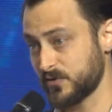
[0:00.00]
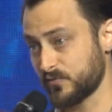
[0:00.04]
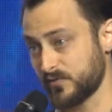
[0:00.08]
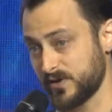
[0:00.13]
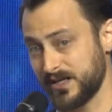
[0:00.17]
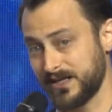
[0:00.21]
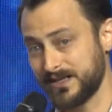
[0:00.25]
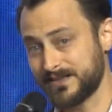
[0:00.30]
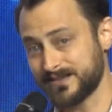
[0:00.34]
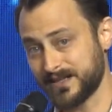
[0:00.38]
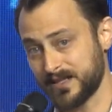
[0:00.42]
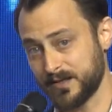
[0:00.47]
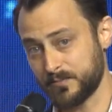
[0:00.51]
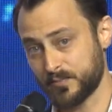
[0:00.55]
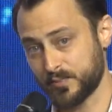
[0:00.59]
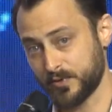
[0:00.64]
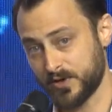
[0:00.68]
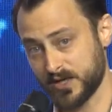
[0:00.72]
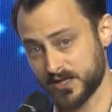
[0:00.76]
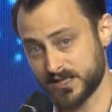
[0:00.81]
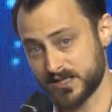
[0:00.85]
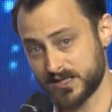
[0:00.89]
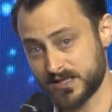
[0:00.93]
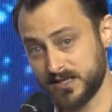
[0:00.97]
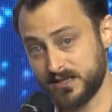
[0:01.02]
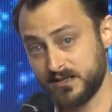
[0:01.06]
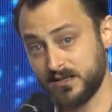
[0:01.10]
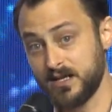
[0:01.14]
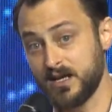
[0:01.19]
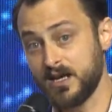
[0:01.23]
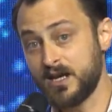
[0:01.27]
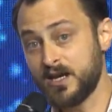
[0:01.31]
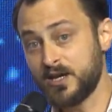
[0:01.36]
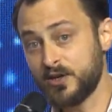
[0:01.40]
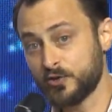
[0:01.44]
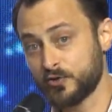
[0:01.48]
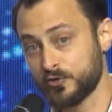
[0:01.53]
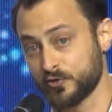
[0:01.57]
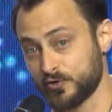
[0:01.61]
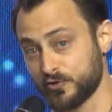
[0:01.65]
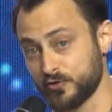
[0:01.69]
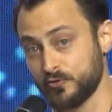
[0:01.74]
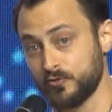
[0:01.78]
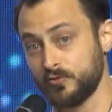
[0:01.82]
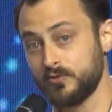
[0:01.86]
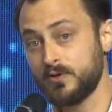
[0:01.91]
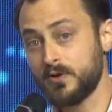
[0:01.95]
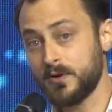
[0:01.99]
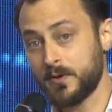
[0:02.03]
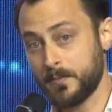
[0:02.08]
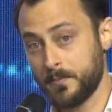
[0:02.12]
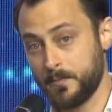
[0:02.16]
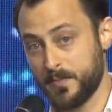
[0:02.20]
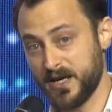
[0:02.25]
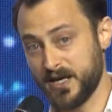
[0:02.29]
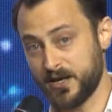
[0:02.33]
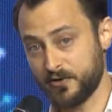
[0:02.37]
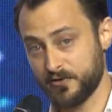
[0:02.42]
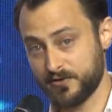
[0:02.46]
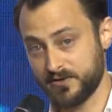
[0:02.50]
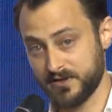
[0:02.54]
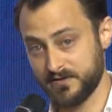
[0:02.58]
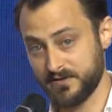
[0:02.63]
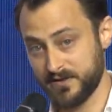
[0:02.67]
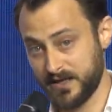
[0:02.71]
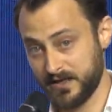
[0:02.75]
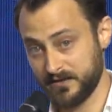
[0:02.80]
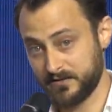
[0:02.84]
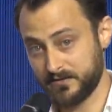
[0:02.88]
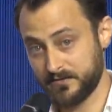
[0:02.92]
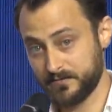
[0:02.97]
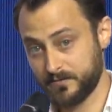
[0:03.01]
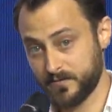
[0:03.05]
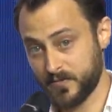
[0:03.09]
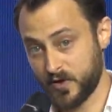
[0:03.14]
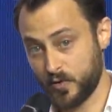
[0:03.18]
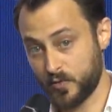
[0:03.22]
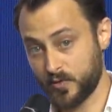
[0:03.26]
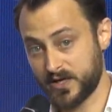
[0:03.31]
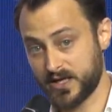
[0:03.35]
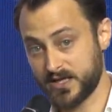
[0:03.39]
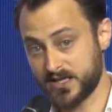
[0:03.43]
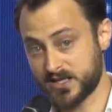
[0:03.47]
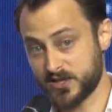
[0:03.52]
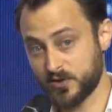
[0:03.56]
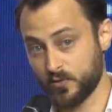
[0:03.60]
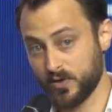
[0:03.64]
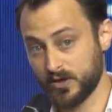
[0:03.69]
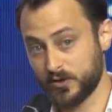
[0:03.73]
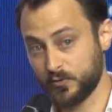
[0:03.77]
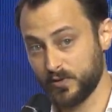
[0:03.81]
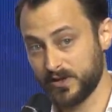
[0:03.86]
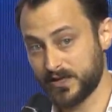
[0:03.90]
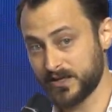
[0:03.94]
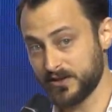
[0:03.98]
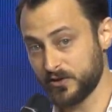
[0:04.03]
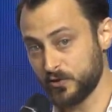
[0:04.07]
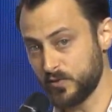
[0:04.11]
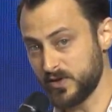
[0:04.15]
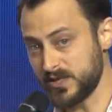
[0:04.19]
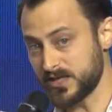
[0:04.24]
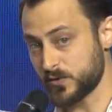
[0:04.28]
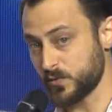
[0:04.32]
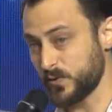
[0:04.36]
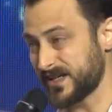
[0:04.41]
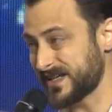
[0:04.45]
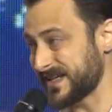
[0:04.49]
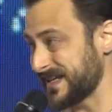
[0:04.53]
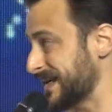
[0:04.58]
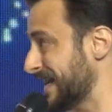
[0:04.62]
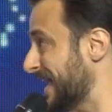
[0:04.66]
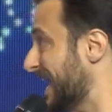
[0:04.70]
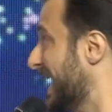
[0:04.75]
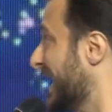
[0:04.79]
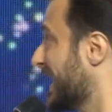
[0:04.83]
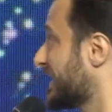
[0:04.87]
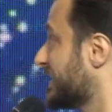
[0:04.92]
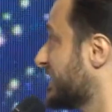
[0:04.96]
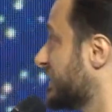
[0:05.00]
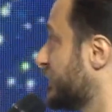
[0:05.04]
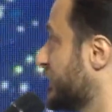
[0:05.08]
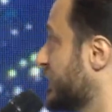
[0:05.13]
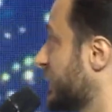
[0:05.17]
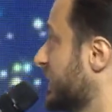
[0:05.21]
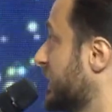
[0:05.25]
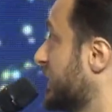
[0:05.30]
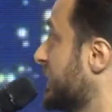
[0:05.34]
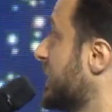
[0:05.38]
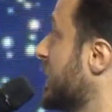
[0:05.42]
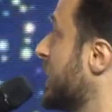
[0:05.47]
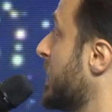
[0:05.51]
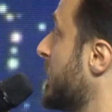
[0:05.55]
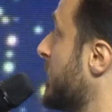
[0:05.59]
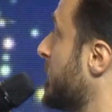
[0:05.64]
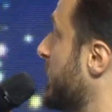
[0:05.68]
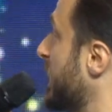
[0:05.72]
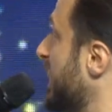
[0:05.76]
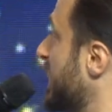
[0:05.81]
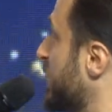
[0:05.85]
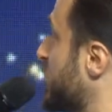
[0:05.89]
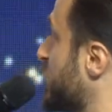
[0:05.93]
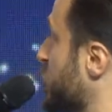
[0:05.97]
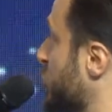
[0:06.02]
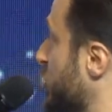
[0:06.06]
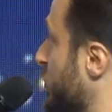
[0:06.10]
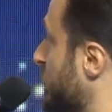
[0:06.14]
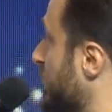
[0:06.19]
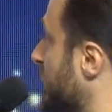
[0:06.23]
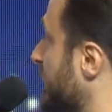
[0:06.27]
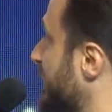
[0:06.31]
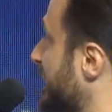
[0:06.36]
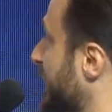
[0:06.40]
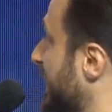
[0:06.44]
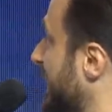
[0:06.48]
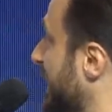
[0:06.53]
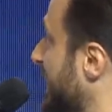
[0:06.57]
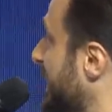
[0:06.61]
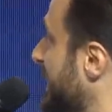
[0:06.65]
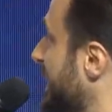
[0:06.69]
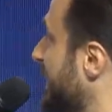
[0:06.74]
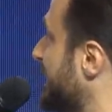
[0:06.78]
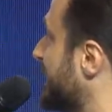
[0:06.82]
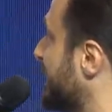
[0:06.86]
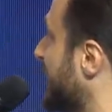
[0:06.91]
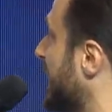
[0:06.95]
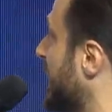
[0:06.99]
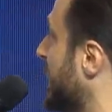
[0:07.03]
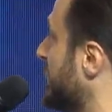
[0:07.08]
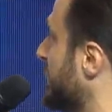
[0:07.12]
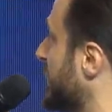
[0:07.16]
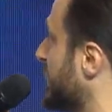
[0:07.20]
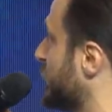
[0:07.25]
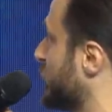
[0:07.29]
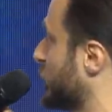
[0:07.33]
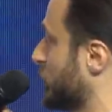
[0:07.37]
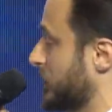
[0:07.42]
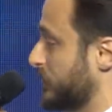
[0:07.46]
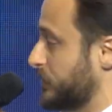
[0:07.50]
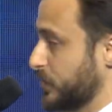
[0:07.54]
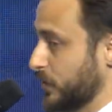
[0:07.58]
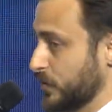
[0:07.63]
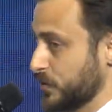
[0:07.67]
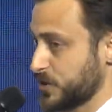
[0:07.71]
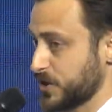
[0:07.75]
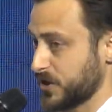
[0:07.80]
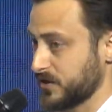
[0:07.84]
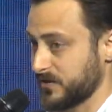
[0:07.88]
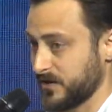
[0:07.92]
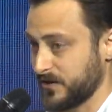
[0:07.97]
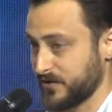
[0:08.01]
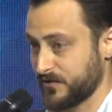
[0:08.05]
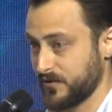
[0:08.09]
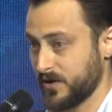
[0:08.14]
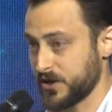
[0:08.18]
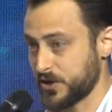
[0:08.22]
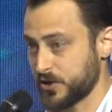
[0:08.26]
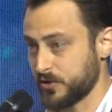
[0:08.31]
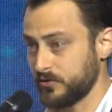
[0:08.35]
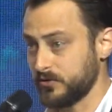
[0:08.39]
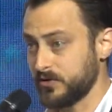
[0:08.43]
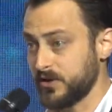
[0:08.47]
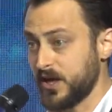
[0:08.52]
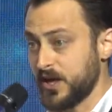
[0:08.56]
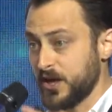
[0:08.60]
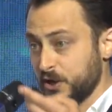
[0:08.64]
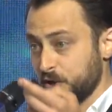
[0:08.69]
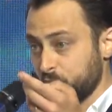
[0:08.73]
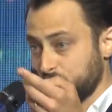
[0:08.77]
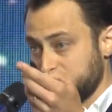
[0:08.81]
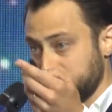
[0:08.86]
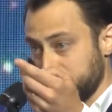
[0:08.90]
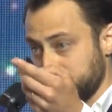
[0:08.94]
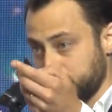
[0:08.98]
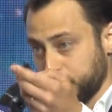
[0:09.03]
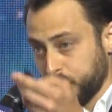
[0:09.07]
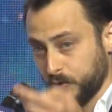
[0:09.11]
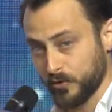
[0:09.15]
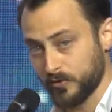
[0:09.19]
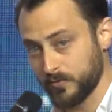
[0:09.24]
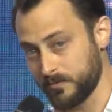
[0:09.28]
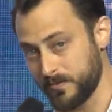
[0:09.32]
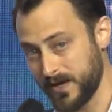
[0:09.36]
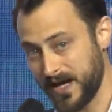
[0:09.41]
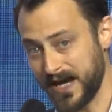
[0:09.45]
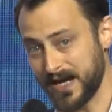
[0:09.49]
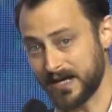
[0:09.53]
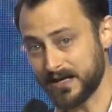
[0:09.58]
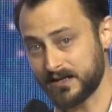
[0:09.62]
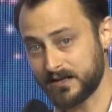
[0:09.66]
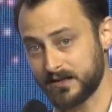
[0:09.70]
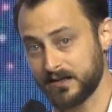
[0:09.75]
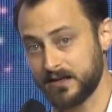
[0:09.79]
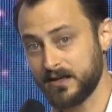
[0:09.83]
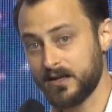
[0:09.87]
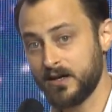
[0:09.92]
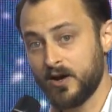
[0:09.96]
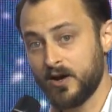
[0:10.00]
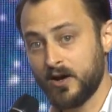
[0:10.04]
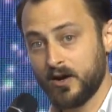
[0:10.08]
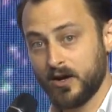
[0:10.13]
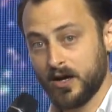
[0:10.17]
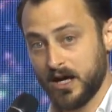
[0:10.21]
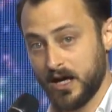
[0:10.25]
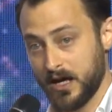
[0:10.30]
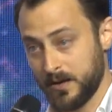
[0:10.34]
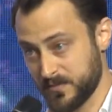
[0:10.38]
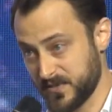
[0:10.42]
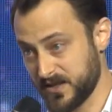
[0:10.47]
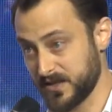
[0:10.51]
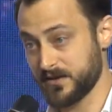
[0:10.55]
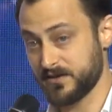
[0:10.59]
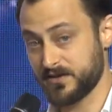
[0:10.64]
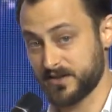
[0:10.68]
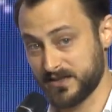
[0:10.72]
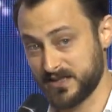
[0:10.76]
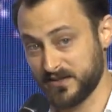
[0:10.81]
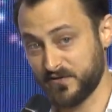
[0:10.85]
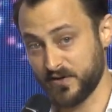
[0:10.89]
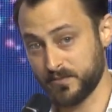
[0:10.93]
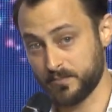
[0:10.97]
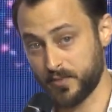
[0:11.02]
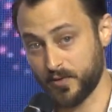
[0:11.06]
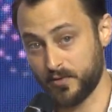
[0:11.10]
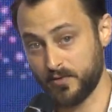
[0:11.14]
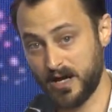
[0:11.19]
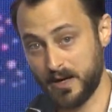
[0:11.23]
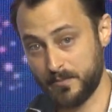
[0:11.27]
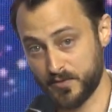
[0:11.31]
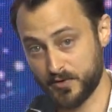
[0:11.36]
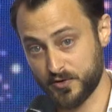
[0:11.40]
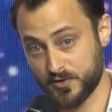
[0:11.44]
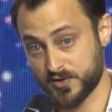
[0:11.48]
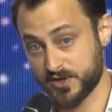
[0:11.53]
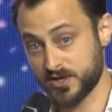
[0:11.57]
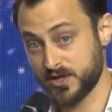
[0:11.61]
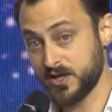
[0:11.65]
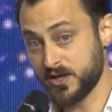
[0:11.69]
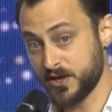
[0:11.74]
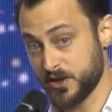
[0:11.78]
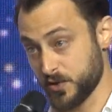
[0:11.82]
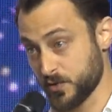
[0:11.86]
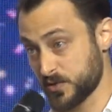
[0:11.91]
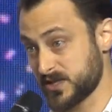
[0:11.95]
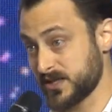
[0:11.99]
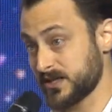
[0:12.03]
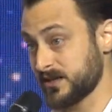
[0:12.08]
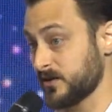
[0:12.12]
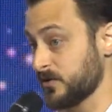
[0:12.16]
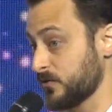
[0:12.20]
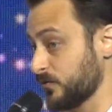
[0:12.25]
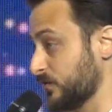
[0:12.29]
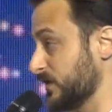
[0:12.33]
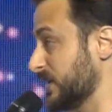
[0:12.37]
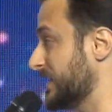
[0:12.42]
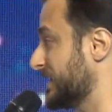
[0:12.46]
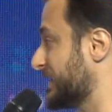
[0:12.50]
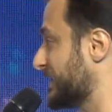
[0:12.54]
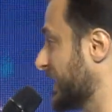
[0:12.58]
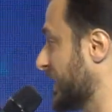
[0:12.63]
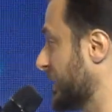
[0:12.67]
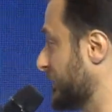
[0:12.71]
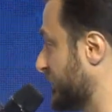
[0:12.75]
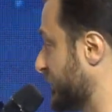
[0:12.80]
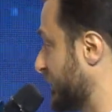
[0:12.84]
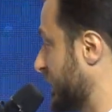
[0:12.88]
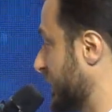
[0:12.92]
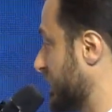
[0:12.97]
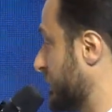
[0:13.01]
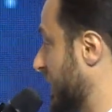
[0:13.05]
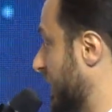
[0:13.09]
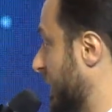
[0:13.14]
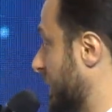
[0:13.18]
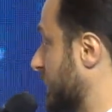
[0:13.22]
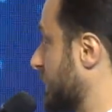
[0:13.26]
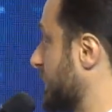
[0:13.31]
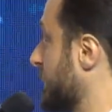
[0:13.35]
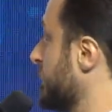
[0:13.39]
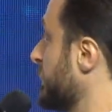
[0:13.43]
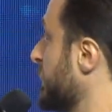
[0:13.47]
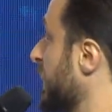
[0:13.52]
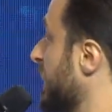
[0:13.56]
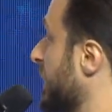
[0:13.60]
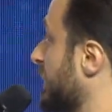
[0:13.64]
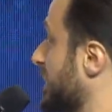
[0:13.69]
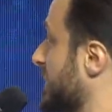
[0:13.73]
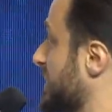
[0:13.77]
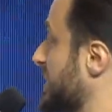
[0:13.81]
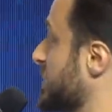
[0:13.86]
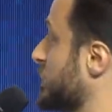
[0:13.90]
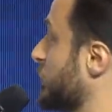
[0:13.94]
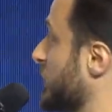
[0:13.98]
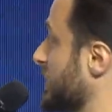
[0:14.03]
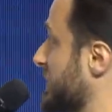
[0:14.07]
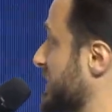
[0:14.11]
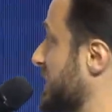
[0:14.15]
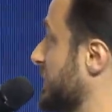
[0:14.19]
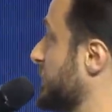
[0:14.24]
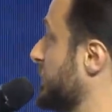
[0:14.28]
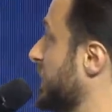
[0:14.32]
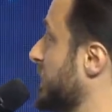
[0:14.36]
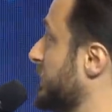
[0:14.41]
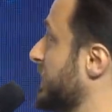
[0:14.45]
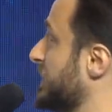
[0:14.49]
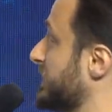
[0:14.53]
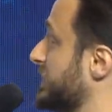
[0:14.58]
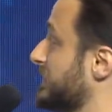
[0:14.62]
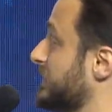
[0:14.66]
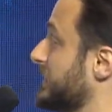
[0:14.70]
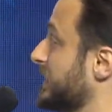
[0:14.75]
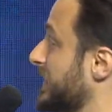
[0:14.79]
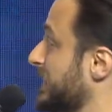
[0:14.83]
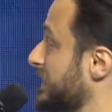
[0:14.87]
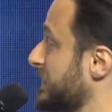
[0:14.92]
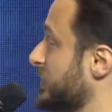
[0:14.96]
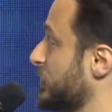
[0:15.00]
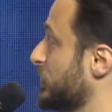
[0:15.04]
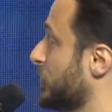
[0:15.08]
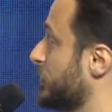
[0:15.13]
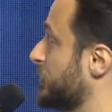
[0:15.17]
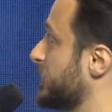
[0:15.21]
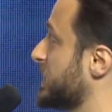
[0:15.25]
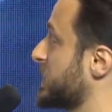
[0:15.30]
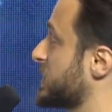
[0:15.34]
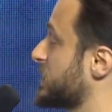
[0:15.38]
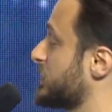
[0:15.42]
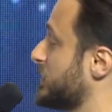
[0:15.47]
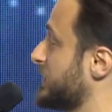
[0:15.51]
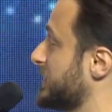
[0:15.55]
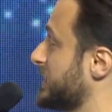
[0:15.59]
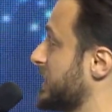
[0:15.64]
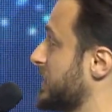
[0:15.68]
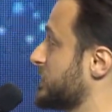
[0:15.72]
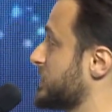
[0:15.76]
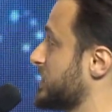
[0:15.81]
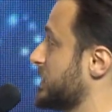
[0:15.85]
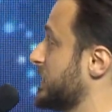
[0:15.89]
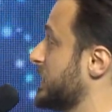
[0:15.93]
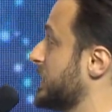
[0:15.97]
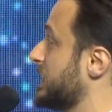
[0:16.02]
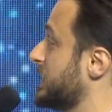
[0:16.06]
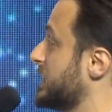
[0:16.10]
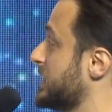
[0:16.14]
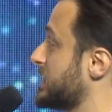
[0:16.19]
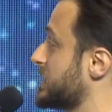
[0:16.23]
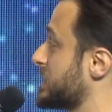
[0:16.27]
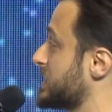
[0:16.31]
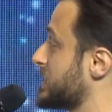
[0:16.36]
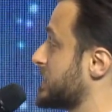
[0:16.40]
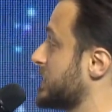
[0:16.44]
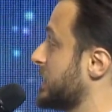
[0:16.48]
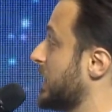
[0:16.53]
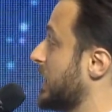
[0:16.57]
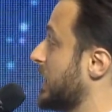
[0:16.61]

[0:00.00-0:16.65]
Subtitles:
real-time processing, to do better than that. Okay, so what we can do is we can actively make sure that any time that you're approaching the threshold, you can pull back the different parameters using real-time feedback. And this is what's implemented in the OPX1000 in its